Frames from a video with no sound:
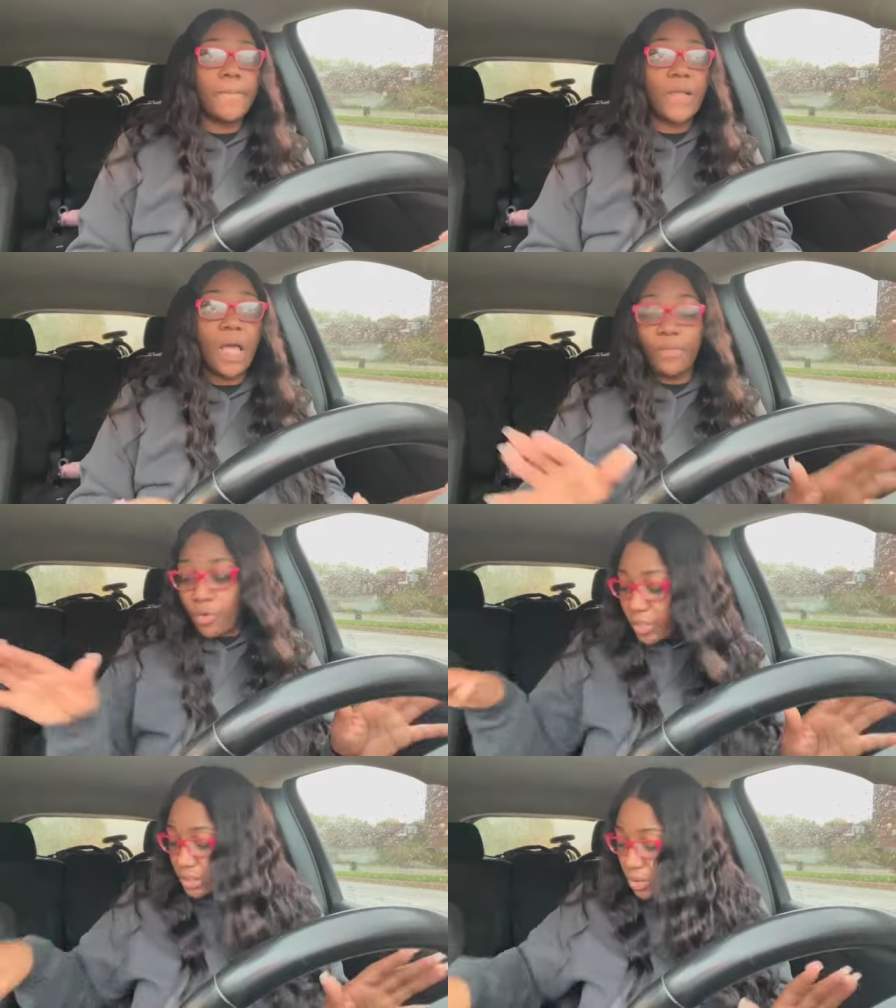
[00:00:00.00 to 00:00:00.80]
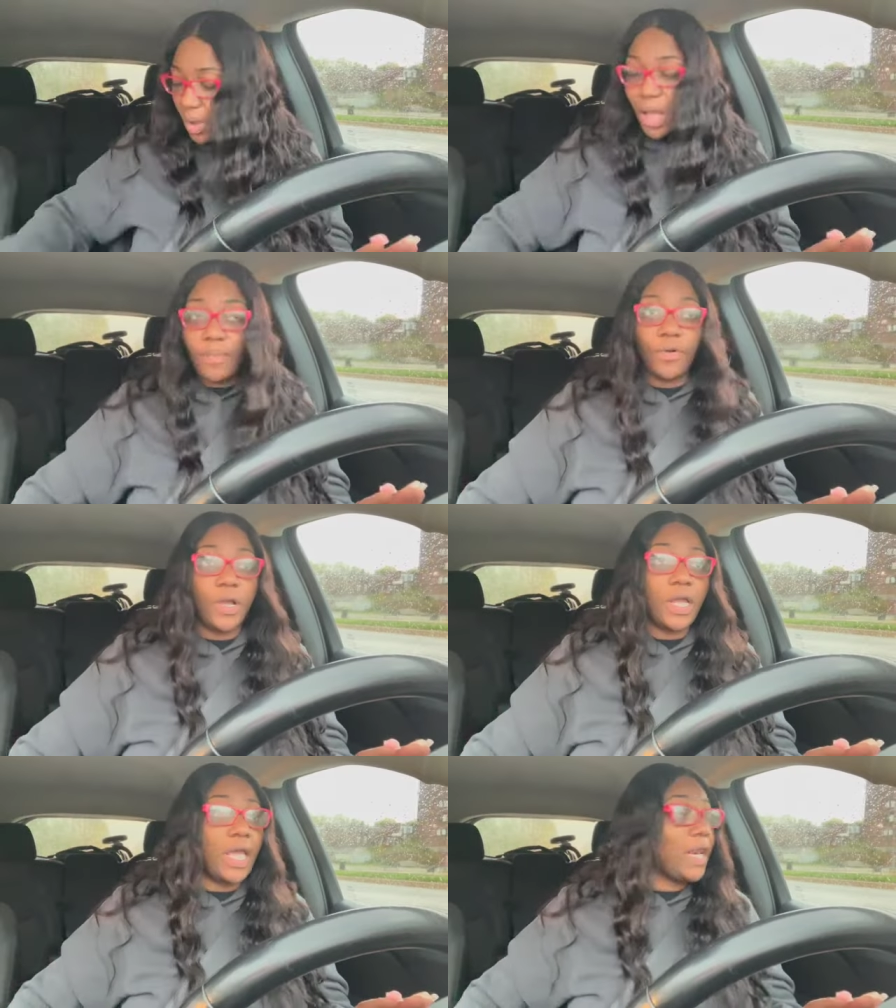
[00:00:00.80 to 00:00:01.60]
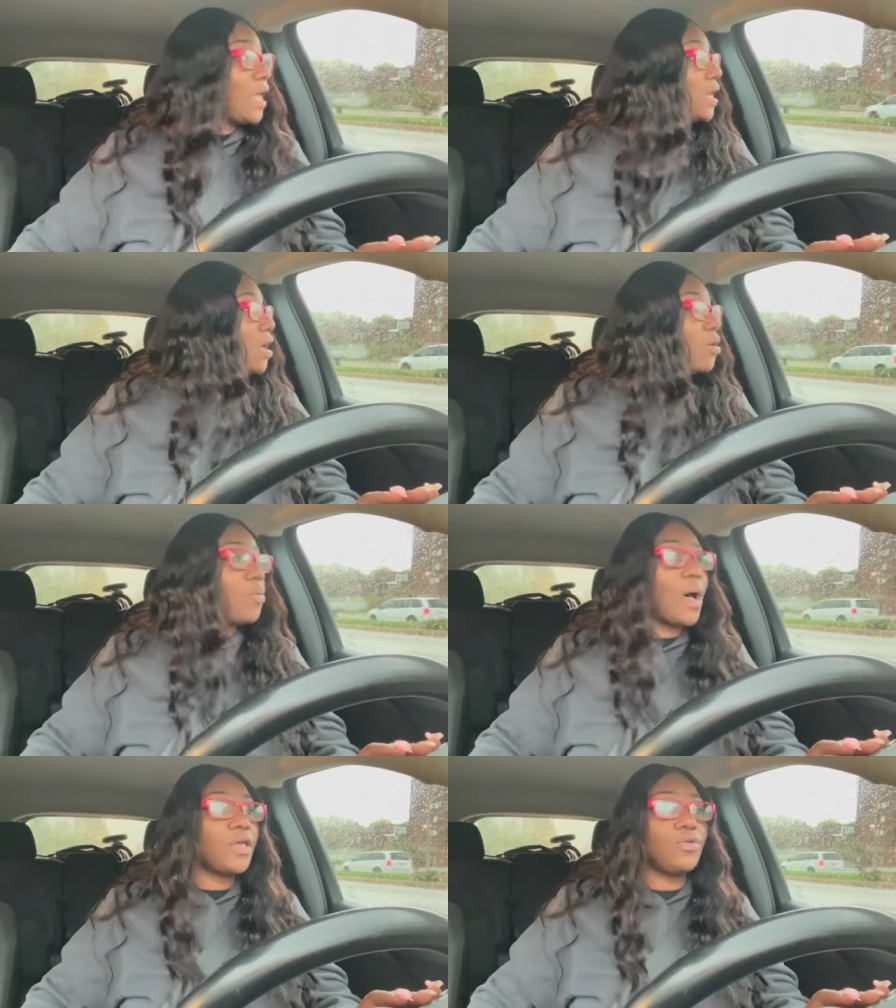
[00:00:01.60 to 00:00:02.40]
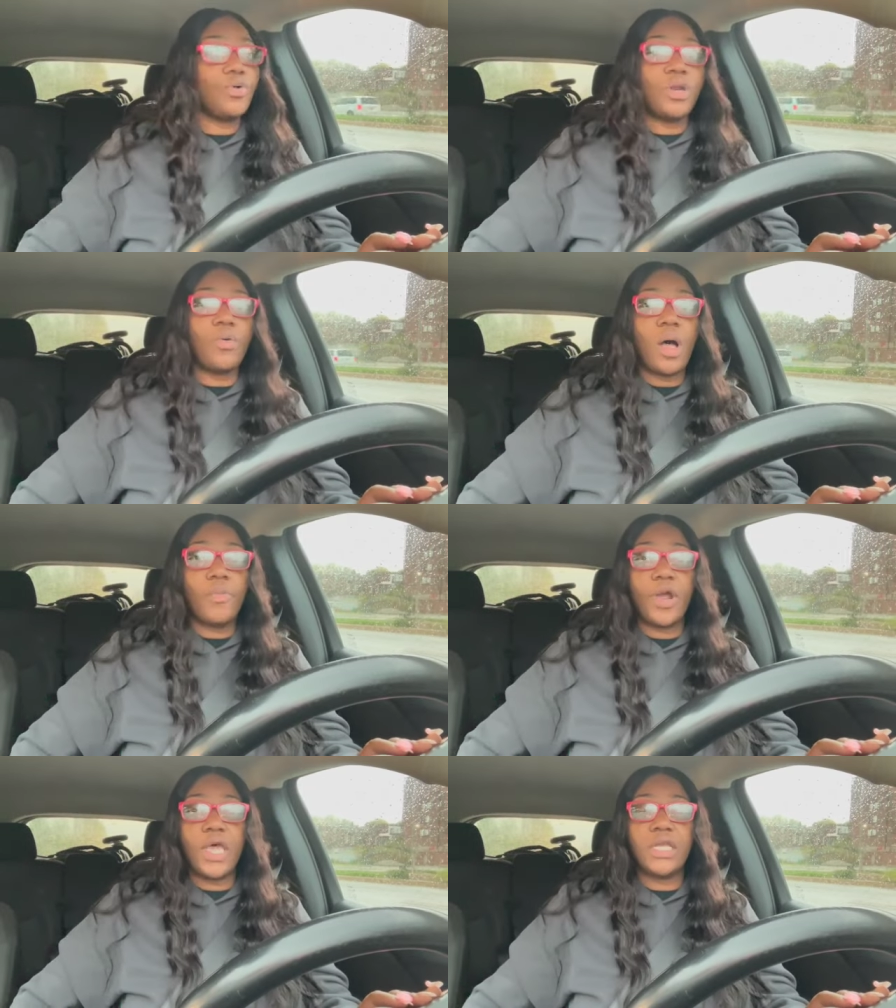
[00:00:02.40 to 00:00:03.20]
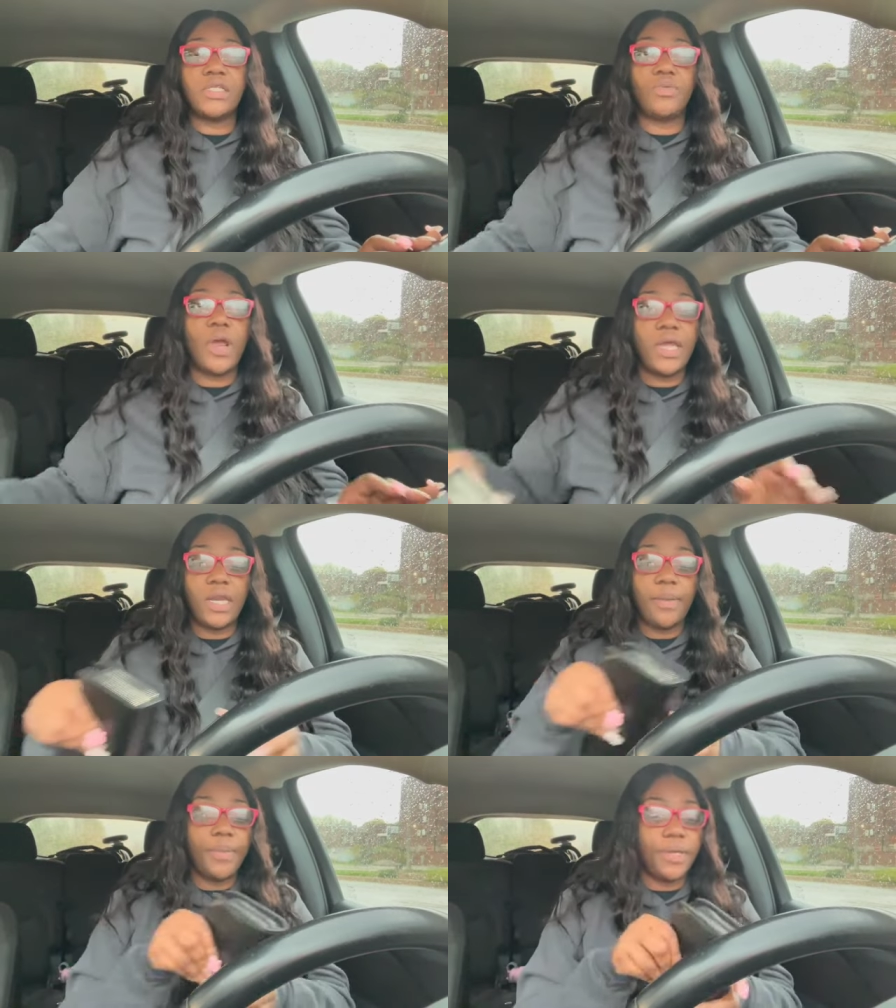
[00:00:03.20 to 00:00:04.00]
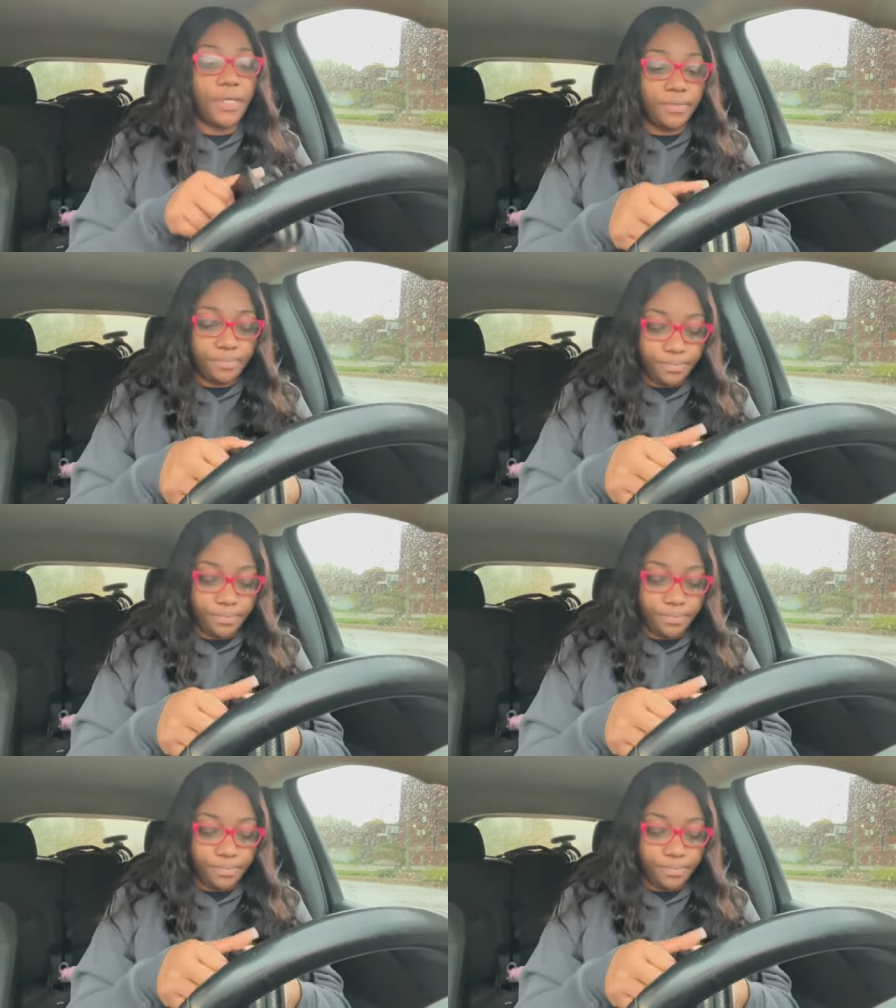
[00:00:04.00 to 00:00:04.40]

I'm going to Walmart and I know why you want to Walmart and it's raining, but